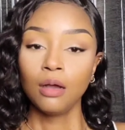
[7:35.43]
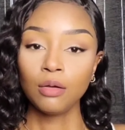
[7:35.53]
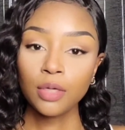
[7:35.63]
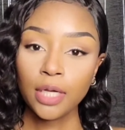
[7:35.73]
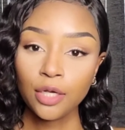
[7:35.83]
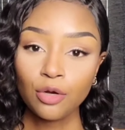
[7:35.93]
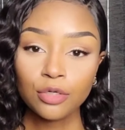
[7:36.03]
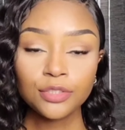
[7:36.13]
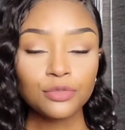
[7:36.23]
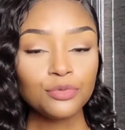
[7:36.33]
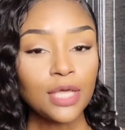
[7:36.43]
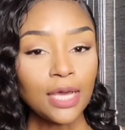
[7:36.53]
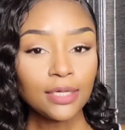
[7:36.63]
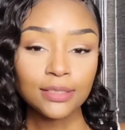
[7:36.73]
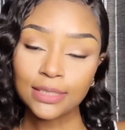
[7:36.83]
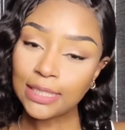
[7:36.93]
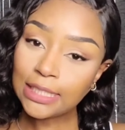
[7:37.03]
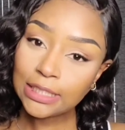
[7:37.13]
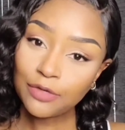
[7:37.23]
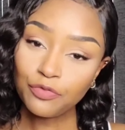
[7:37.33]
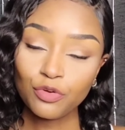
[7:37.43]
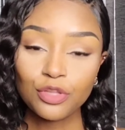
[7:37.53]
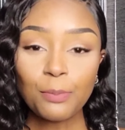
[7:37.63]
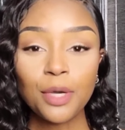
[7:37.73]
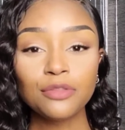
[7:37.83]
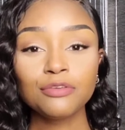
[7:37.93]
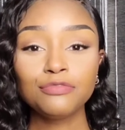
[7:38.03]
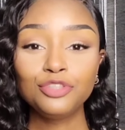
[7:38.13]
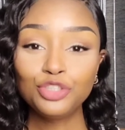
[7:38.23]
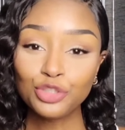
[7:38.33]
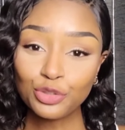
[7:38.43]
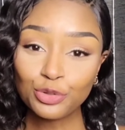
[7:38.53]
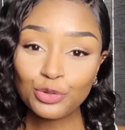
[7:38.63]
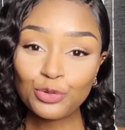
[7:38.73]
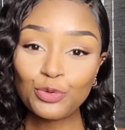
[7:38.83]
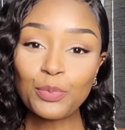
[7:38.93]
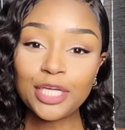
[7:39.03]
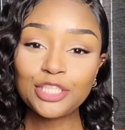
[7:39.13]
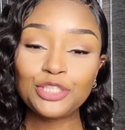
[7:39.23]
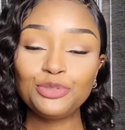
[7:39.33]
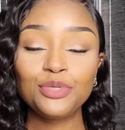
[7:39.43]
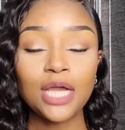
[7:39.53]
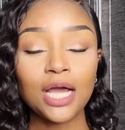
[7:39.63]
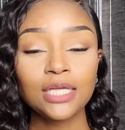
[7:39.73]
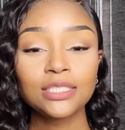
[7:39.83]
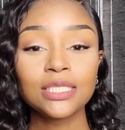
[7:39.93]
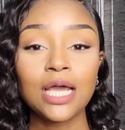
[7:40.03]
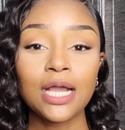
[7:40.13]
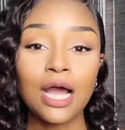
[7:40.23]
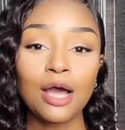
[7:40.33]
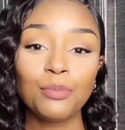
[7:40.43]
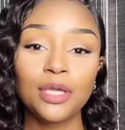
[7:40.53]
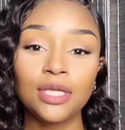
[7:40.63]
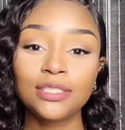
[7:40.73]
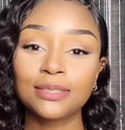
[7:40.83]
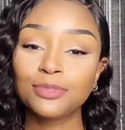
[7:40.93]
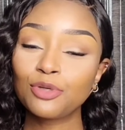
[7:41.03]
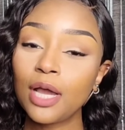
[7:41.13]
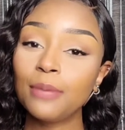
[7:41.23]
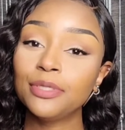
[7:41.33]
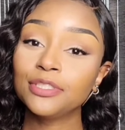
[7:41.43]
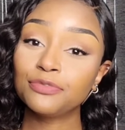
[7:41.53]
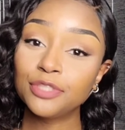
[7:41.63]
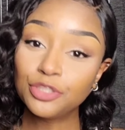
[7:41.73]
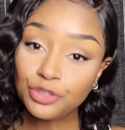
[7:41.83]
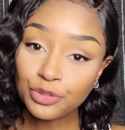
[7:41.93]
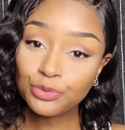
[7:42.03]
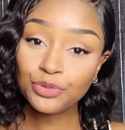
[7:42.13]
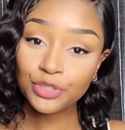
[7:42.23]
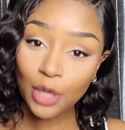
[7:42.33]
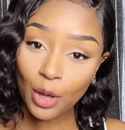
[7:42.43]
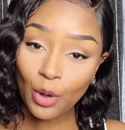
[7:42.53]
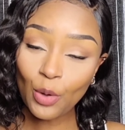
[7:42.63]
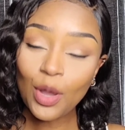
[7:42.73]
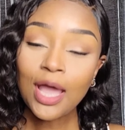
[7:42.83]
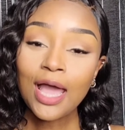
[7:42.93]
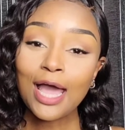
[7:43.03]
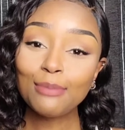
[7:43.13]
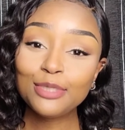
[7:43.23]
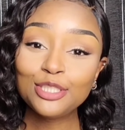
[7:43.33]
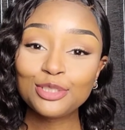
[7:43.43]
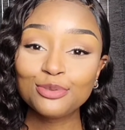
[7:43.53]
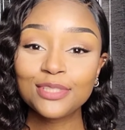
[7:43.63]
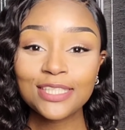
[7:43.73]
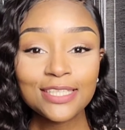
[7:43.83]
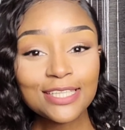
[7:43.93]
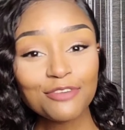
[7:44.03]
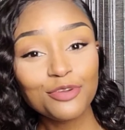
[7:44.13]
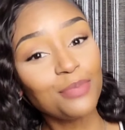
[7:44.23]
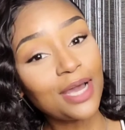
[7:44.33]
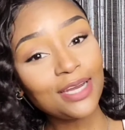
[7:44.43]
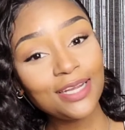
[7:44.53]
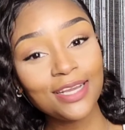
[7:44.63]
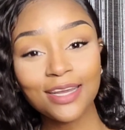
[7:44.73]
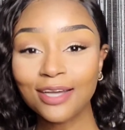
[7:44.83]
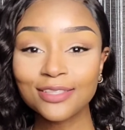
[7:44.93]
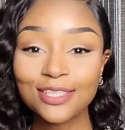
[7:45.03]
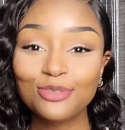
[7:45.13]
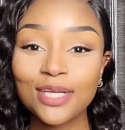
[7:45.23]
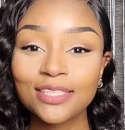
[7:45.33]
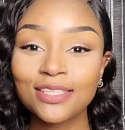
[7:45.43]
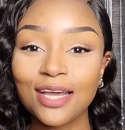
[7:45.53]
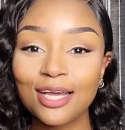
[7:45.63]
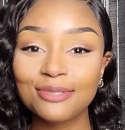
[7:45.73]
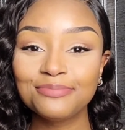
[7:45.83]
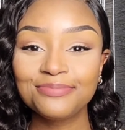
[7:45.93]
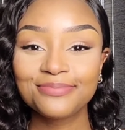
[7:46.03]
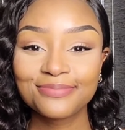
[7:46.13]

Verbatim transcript: Okay, girls, so that is it for the month of June. Make sure you guys like, comment, and subscribe. It is free to do so. Happy Juneteenth, everybody, and I'll see you next time.